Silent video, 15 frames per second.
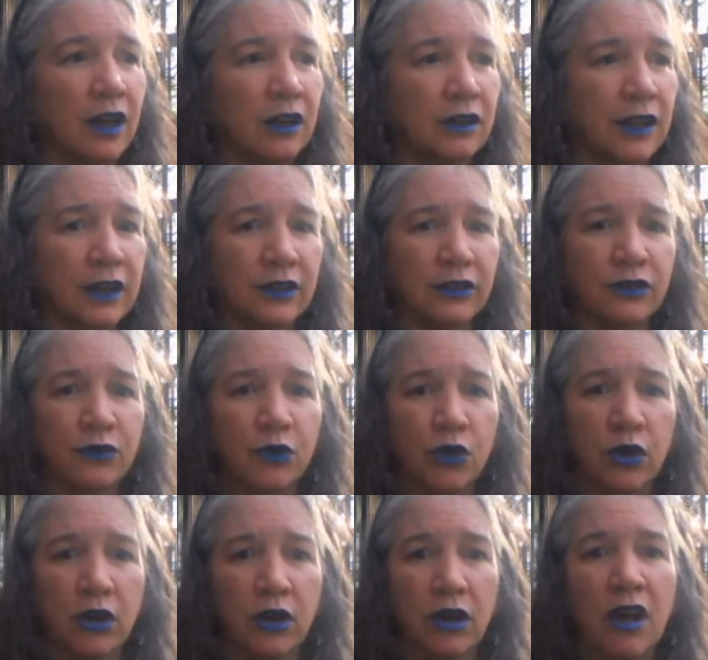Ladies of
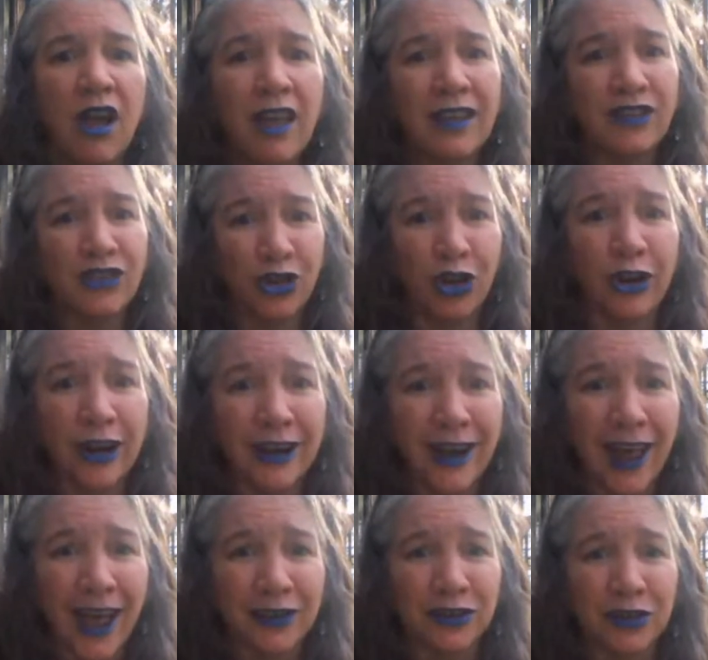Horror during
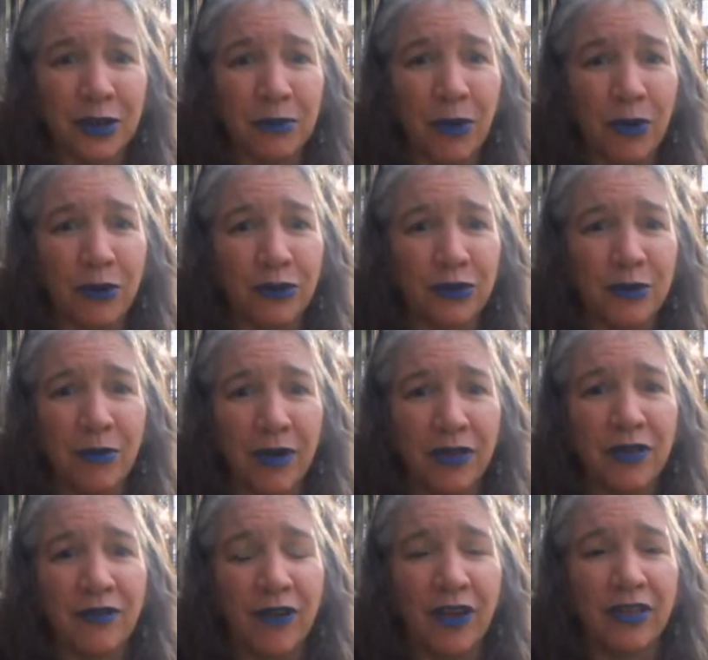National Poetry Month,
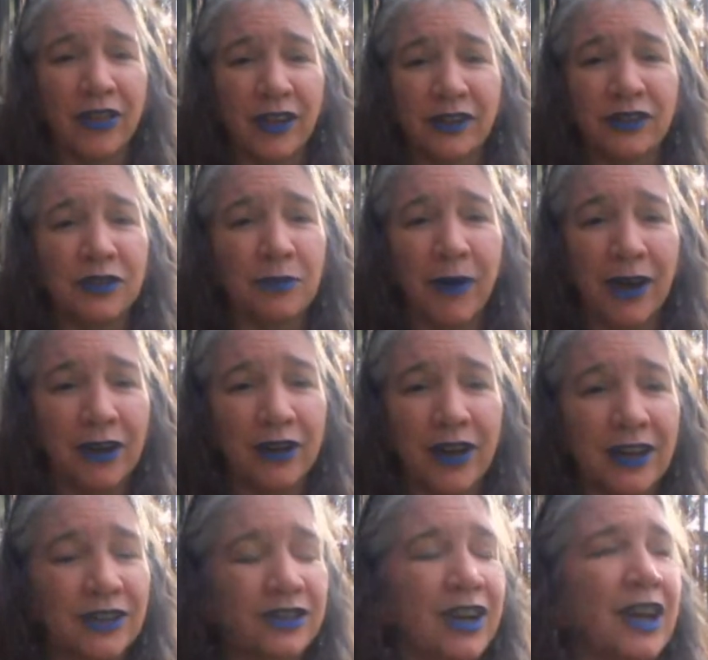of all things, to my
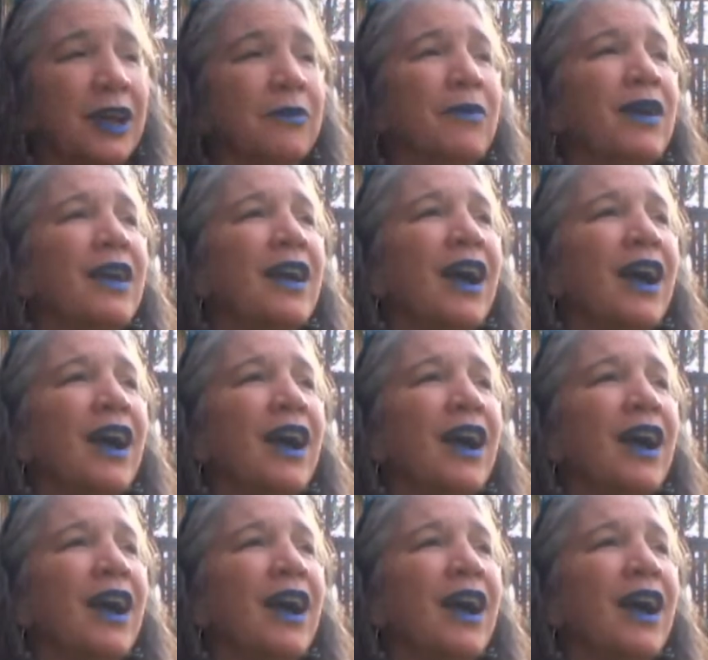great shame.